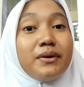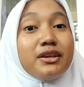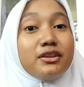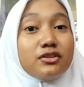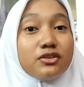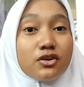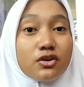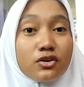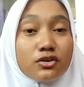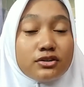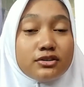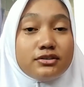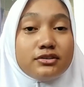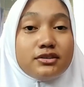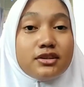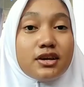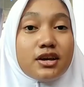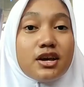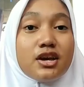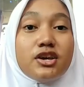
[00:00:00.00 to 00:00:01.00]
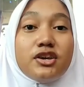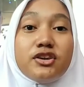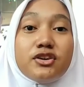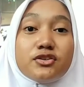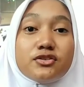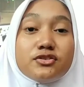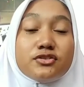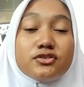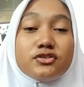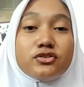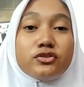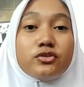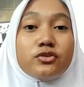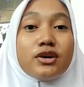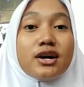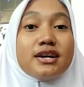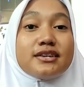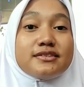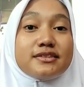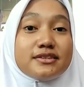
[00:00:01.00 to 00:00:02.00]
method used to
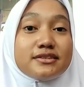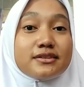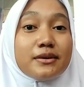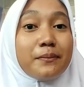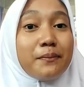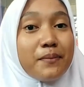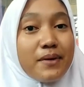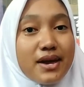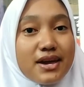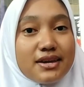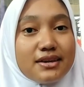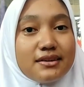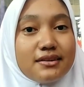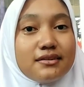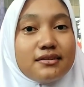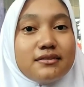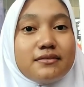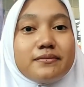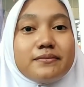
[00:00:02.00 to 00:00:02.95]
assess a pain.